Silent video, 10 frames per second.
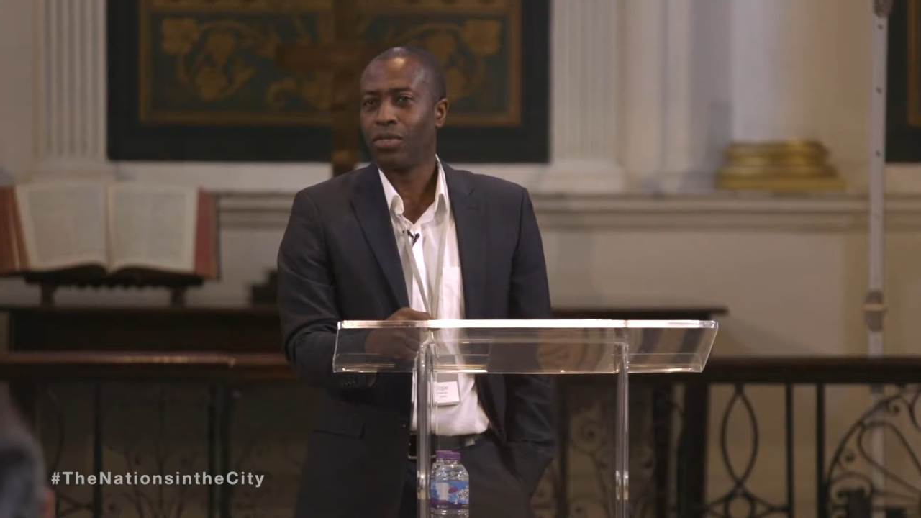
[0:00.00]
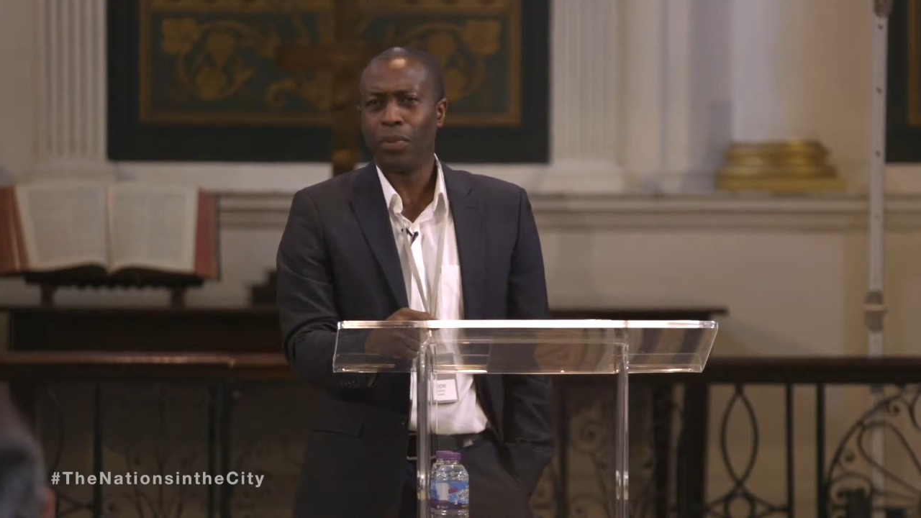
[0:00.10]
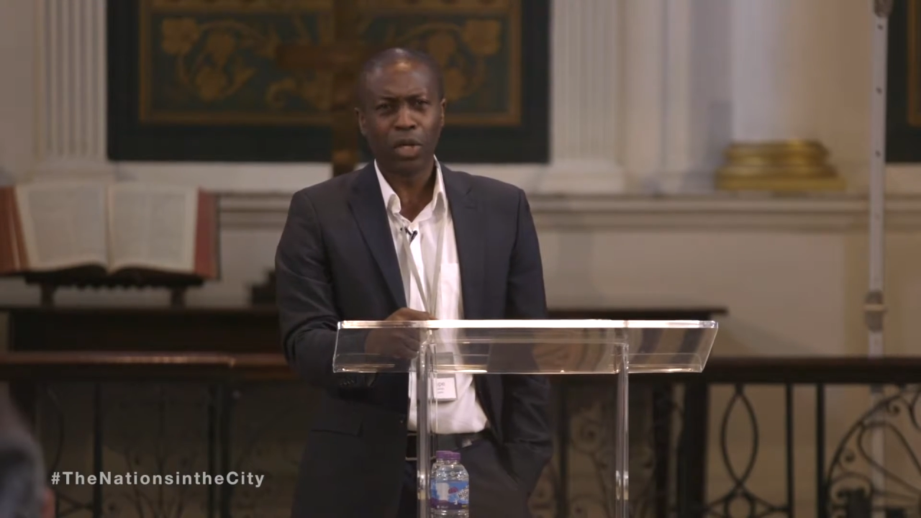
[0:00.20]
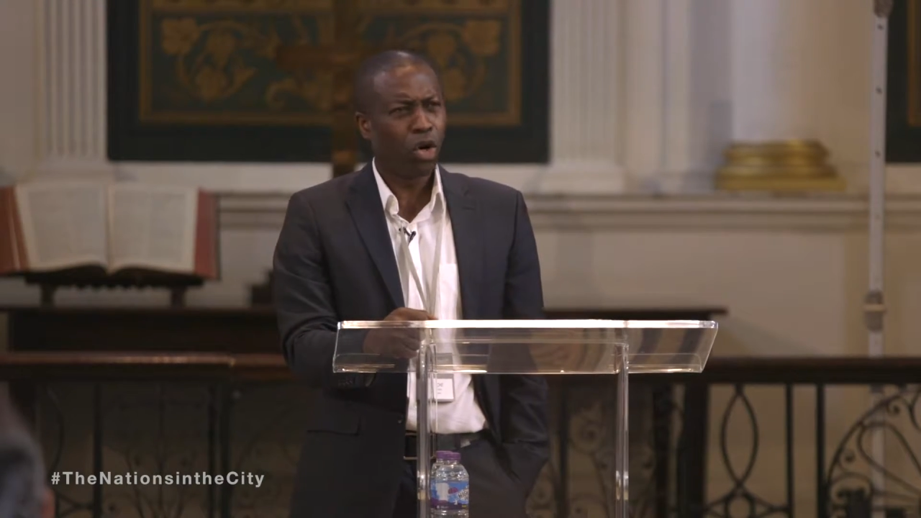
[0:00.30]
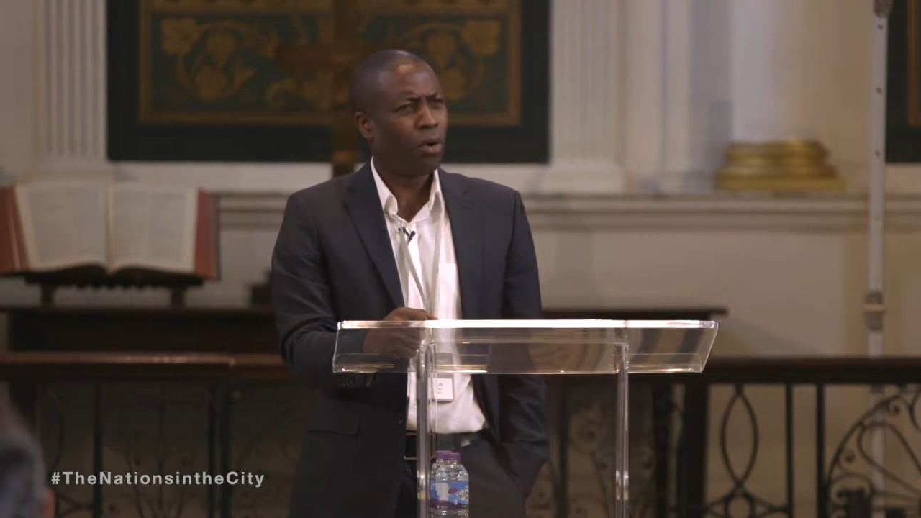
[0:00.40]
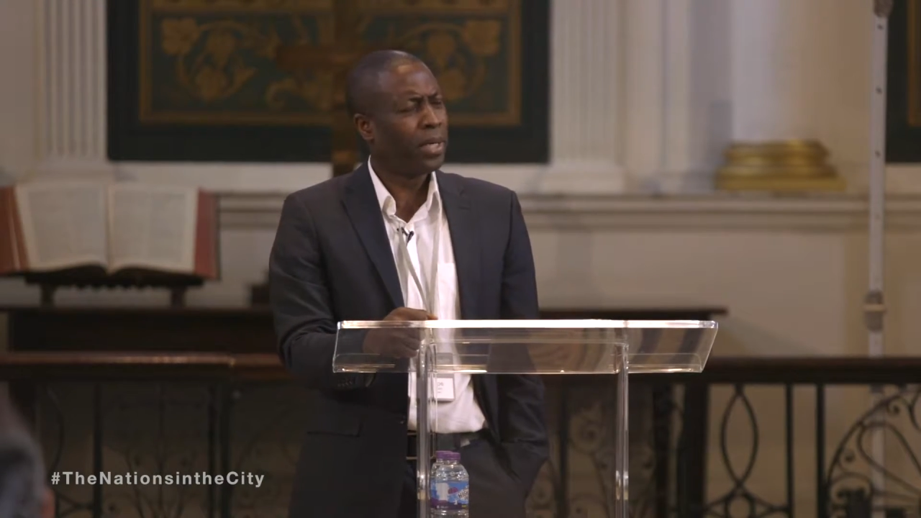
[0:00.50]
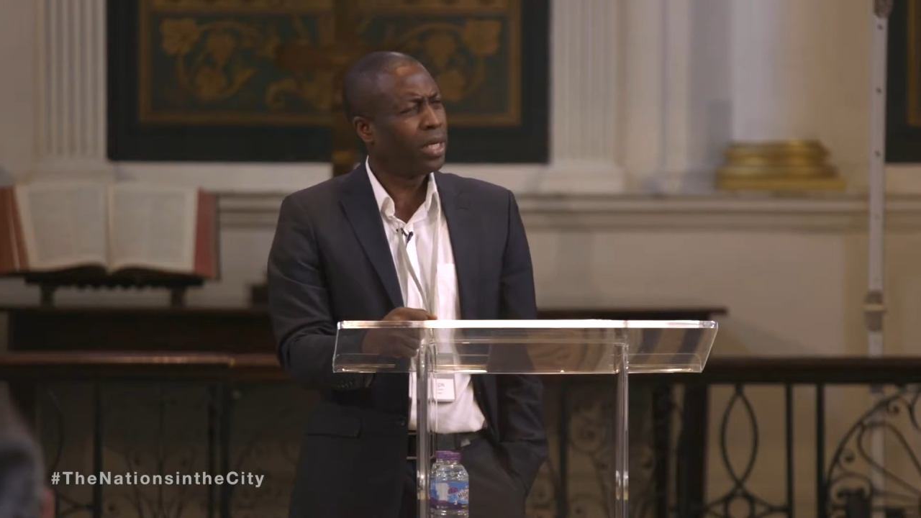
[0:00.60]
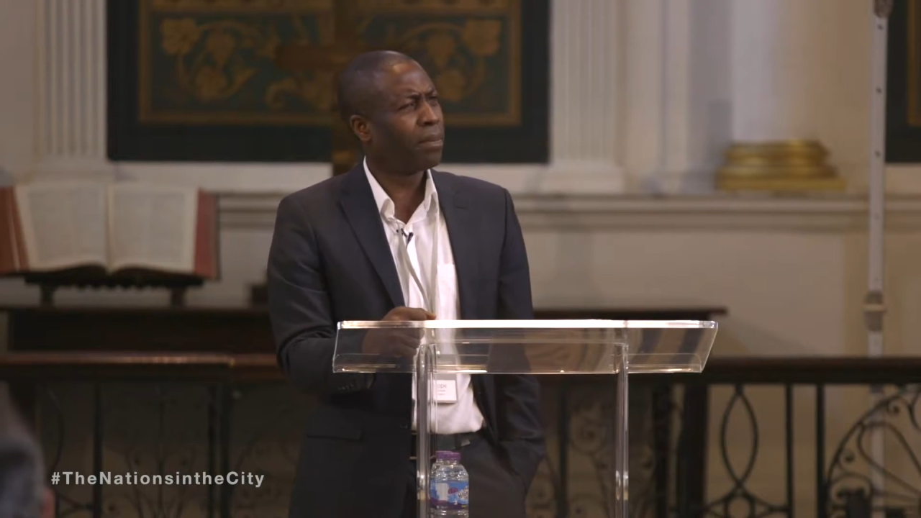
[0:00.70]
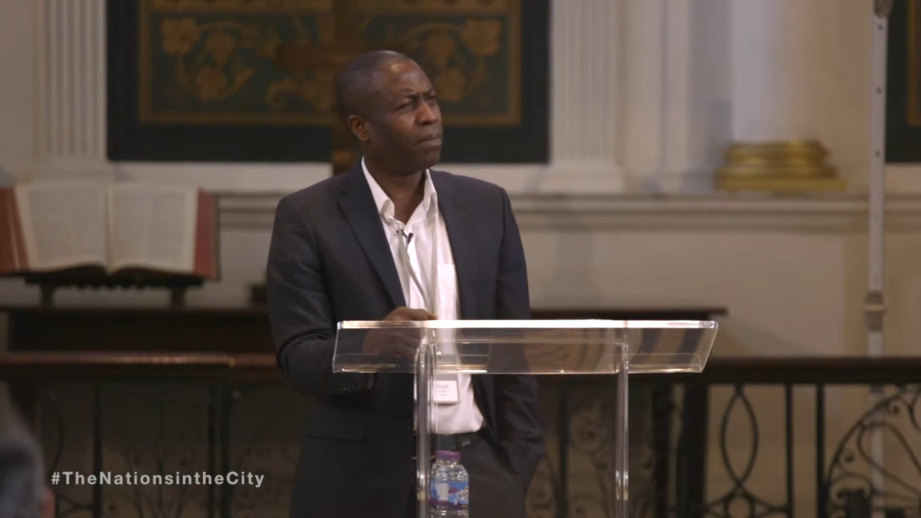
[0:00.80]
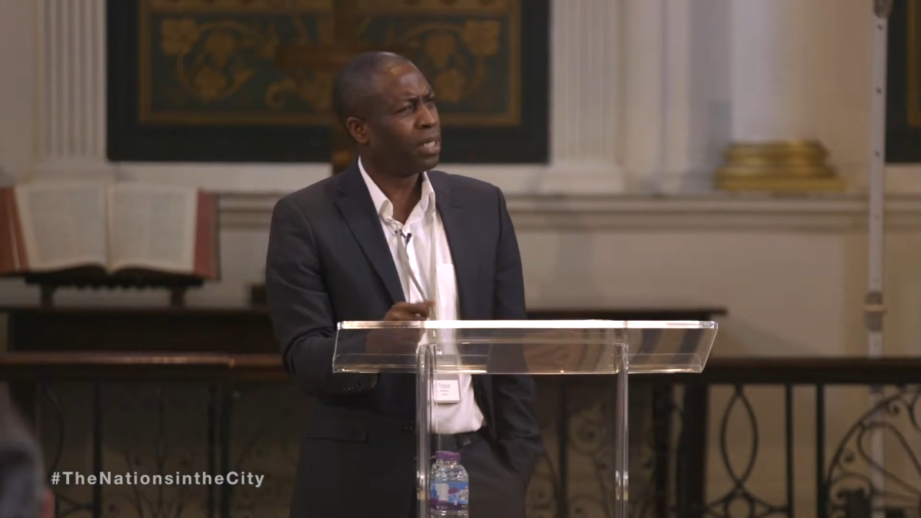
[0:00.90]
So we go
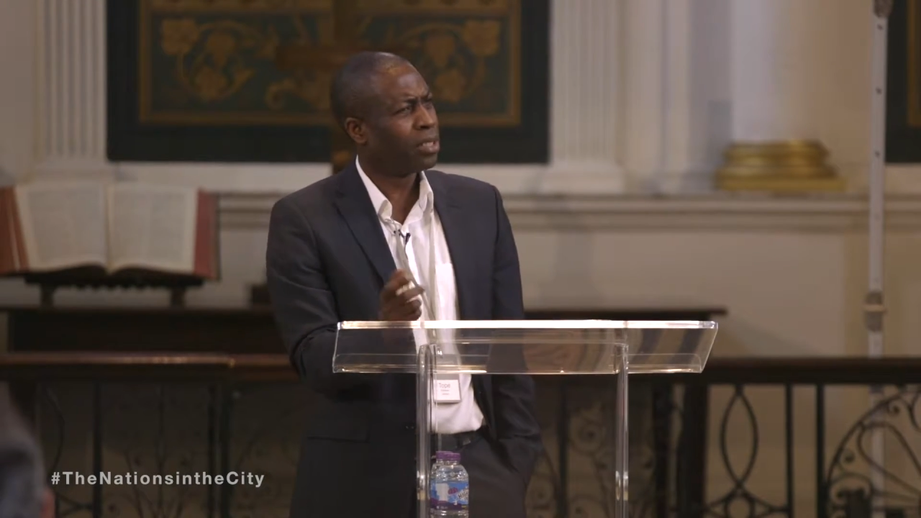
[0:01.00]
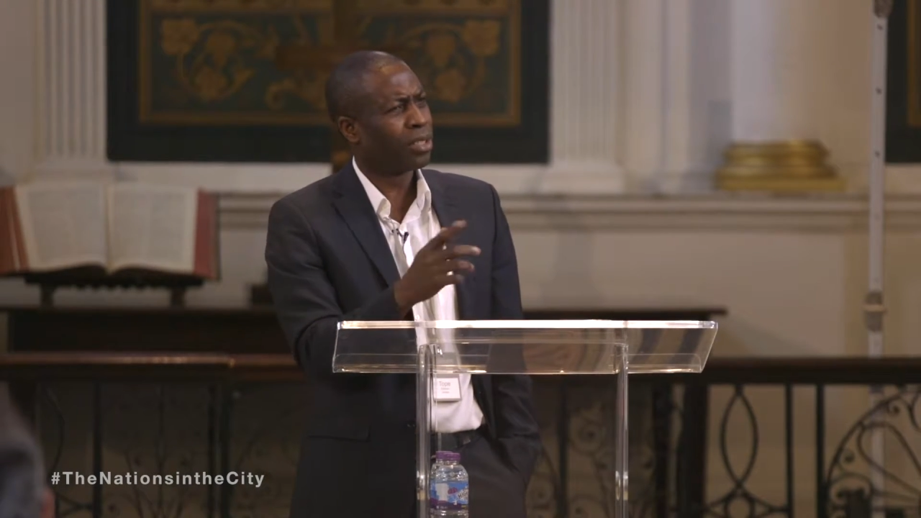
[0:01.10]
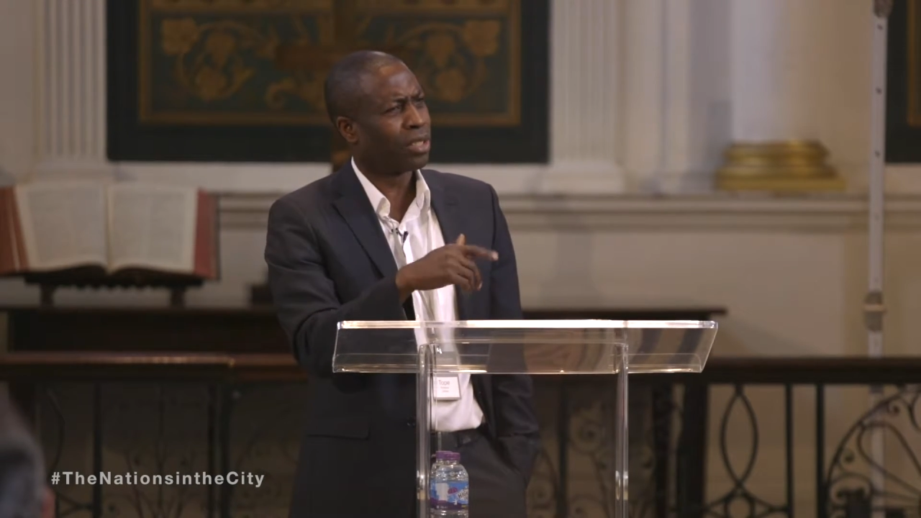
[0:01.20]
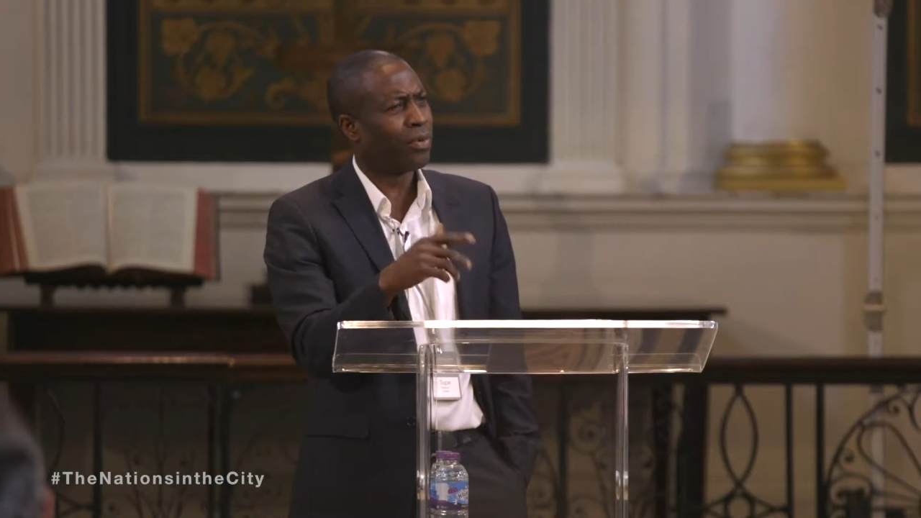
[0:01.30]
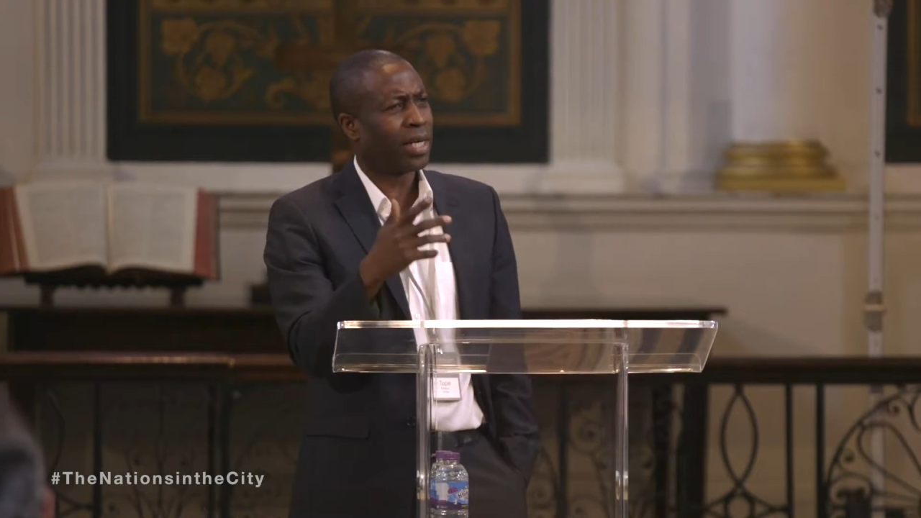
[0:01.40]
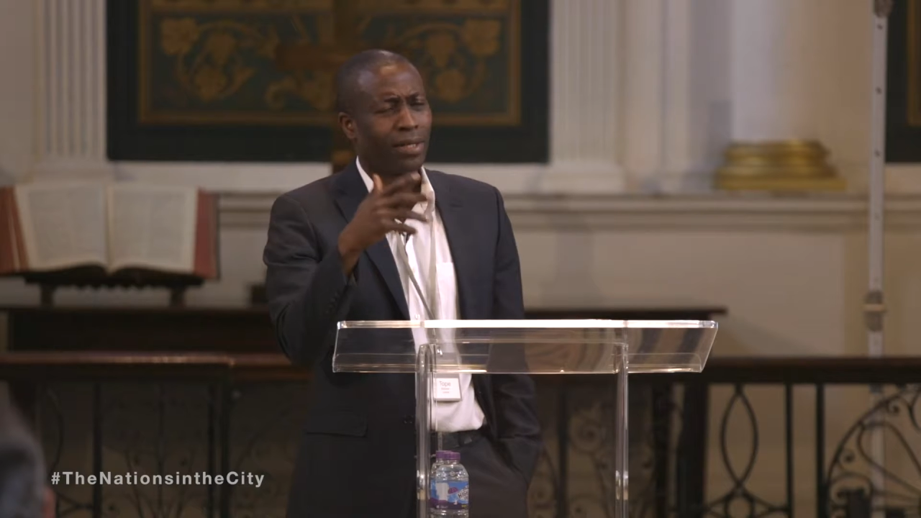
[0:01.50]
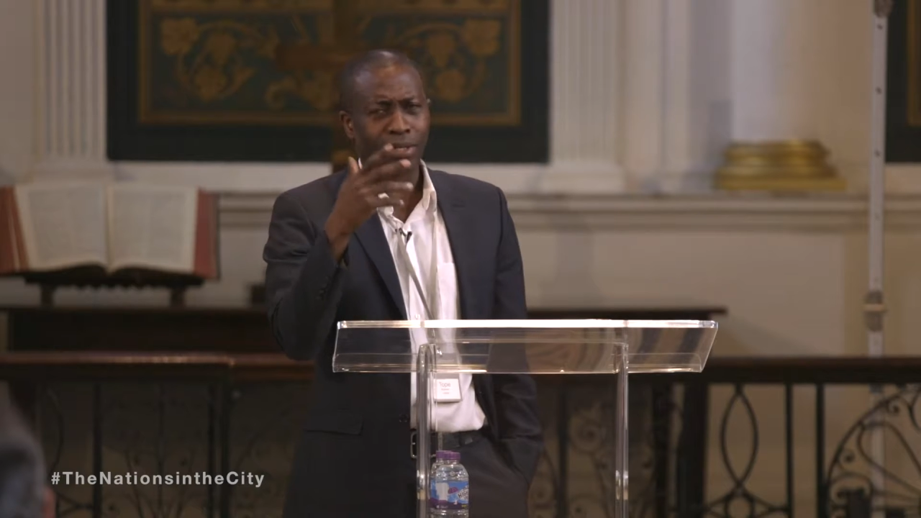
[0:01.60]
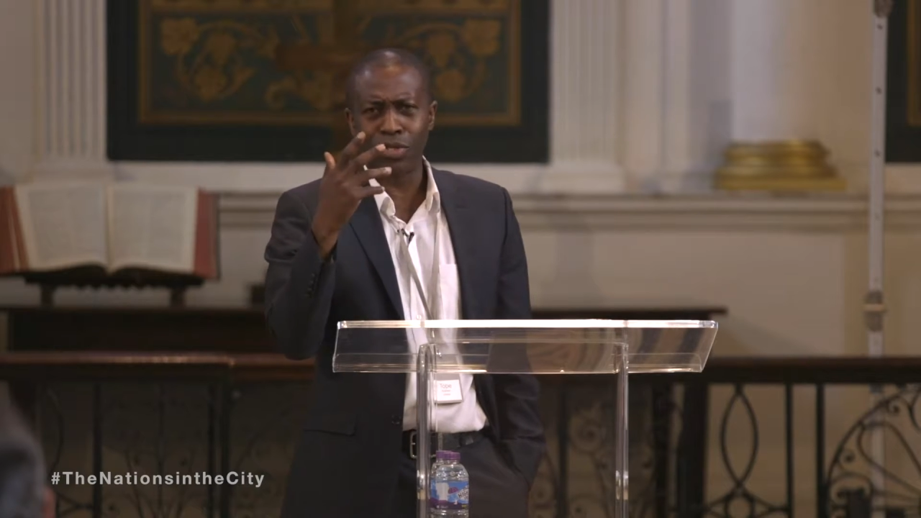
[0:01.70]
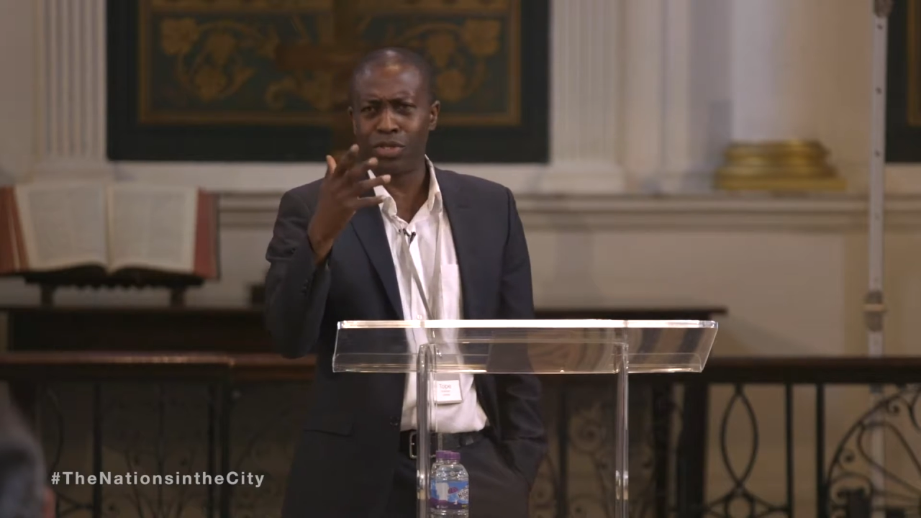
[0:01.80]
beyond political correctness